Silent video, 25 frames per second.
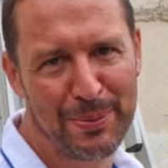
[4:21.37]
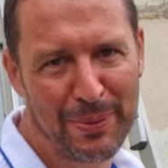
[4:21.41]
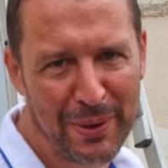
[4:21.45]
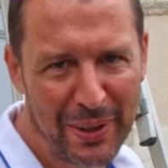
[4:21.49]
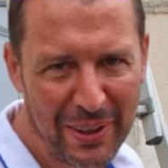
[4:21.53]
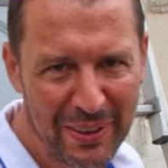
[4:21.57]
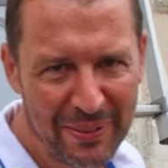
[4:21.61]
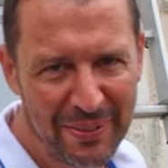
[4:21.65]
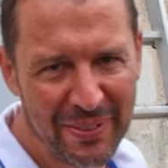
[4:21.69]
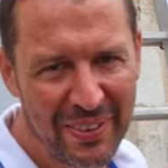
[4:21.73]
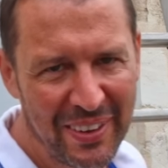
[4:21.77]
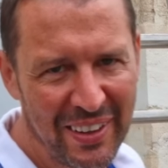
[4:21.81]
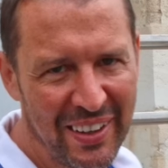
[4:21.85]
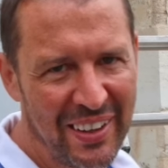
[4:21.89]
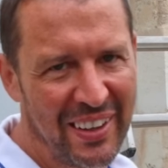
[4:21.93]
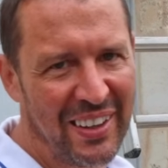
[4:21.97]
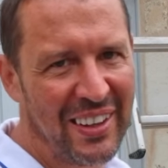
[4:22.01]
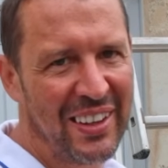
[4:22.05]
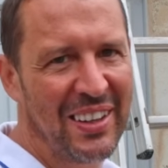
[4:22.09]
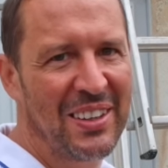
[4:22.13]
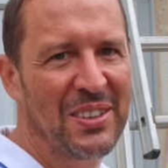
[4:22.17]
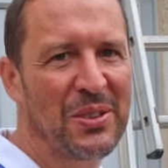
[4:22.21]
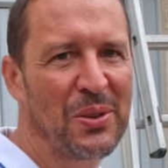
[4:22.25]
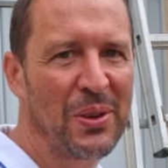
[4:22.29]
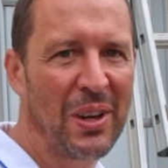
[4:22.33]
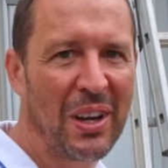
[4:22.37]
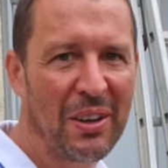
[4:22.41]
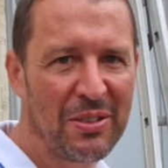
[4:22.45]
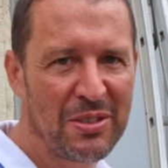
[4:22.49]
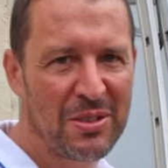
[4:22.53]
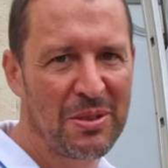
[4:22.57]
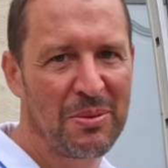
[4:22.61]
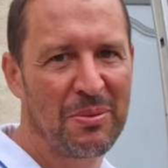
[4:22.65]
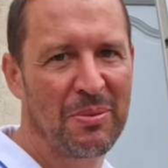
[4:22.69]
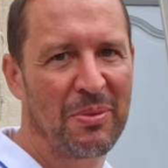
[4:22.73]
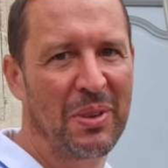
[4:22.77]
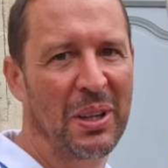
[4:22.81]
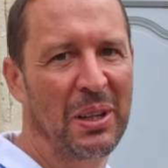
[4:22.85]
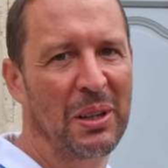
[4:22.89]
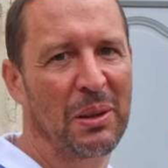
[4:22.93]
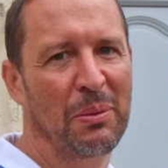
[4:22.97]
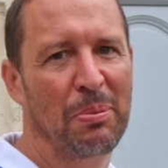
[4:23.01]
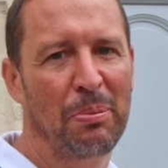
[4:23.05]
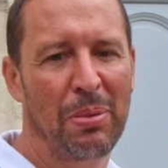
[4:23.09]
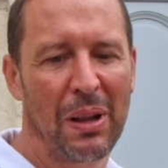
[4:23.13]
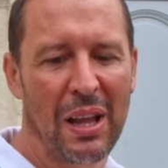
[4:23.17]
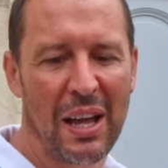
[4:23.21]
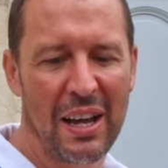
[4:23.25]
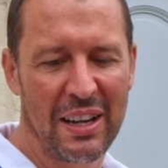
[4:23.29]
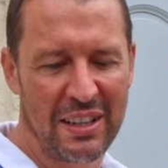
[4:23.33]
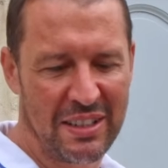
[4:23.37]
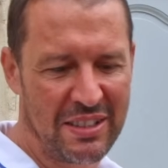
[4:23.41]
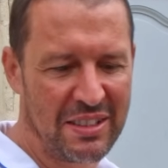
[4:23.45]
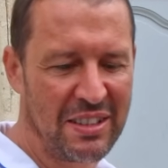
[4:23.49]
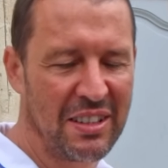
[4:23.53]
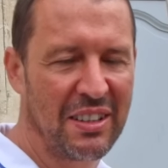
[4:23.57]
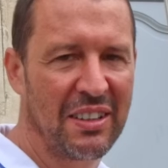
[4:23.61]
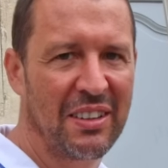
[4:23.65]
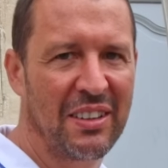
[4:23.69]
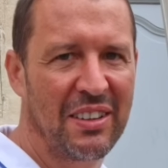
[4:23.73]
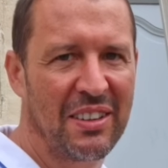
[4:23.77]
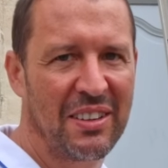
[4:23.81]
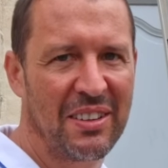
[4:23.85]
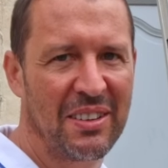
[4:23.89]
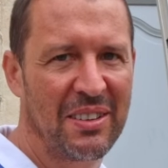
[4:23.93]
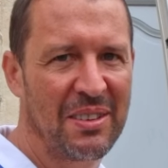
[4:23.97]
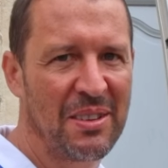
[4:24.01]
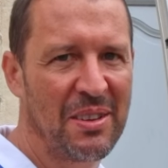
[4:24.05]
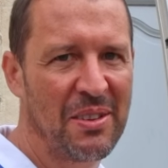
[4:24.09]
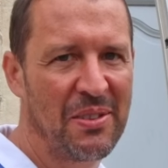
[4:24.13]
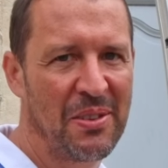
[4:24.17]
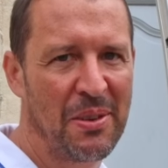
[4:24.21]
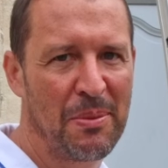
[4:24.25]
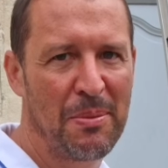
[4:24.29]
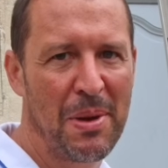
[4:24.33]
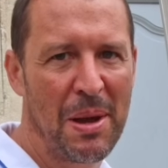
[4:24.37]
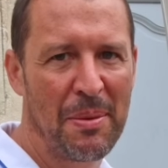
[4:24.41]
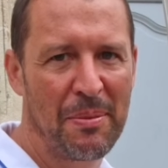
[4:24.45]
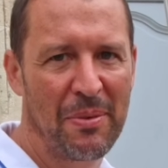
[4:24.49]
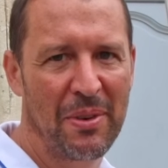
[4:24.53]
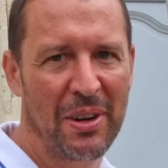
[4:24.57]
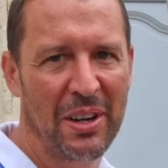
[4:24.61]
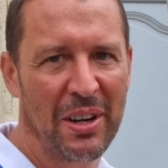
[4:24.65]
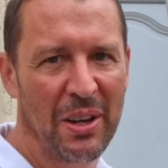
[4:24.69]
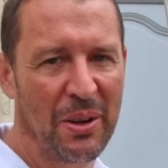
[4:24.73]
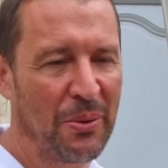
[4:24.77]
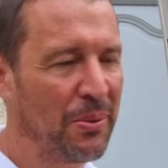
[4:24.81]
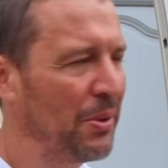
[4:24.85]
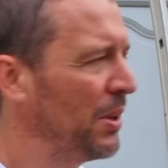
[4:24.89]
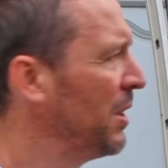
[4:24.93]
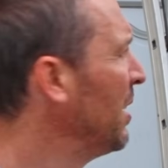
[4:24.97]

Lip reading: But, so we have some little plaques for memory, don't